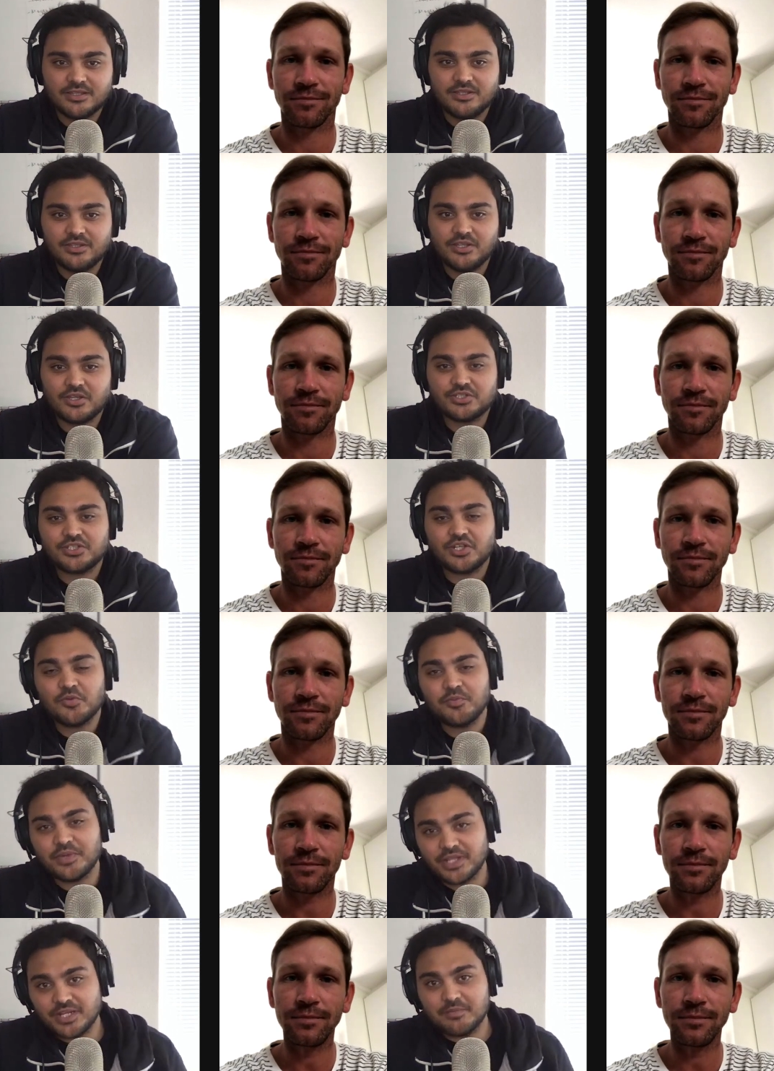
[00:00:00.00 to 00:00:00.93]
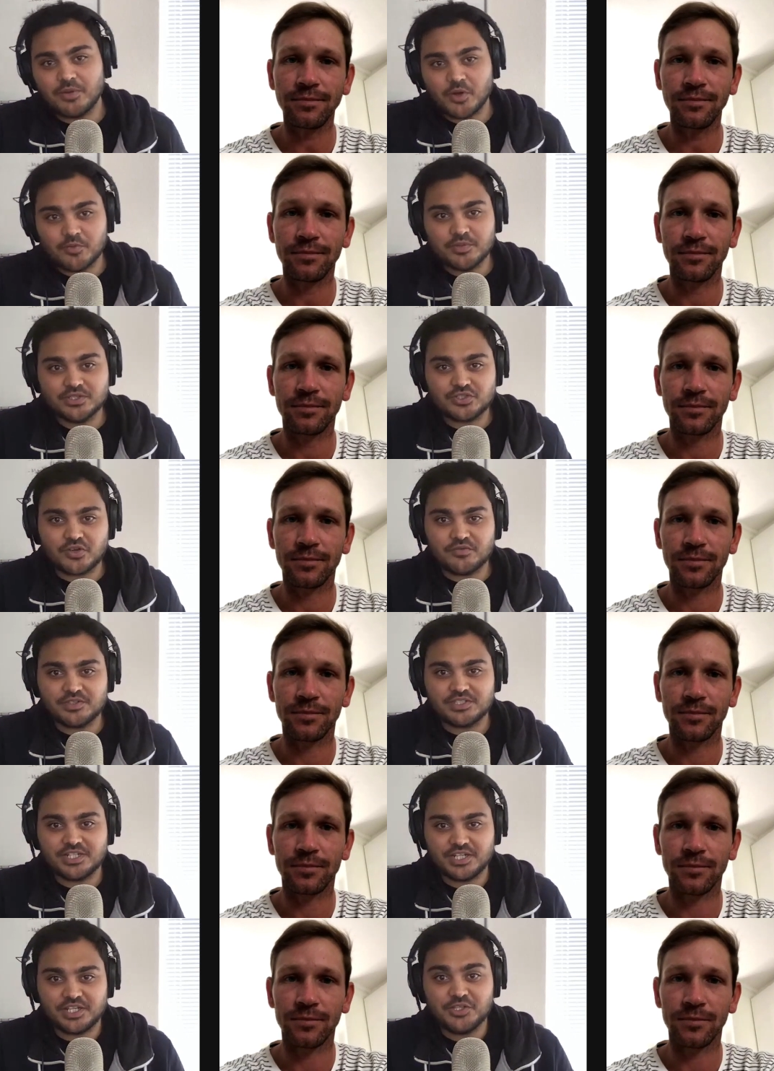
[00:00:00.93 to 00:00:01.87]
Speaker 1: There are so many moments,
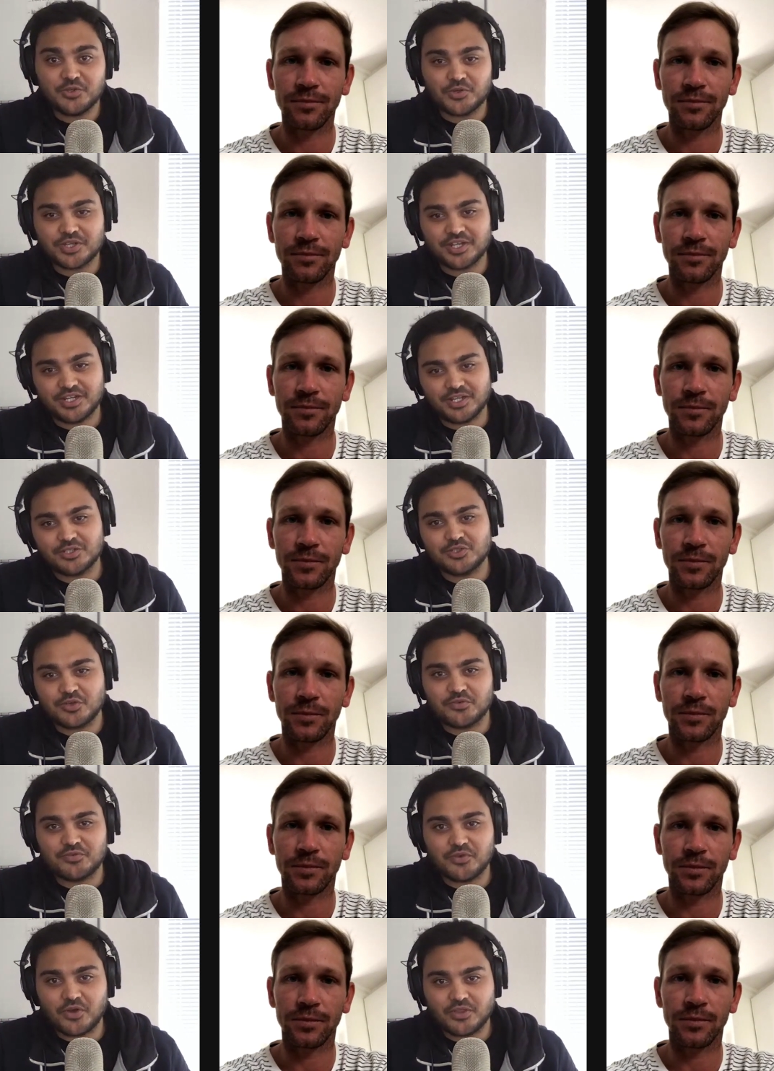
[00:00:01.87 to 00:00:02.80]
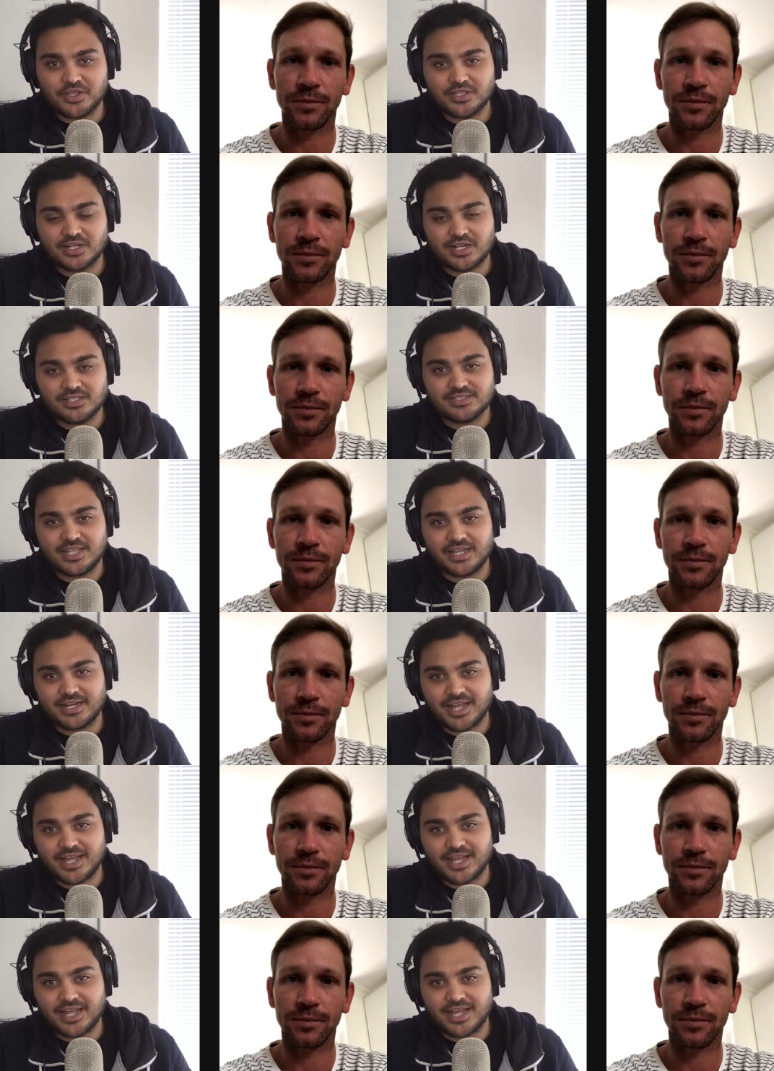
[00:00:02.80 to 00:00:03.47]
obviously, in your career so far that really stand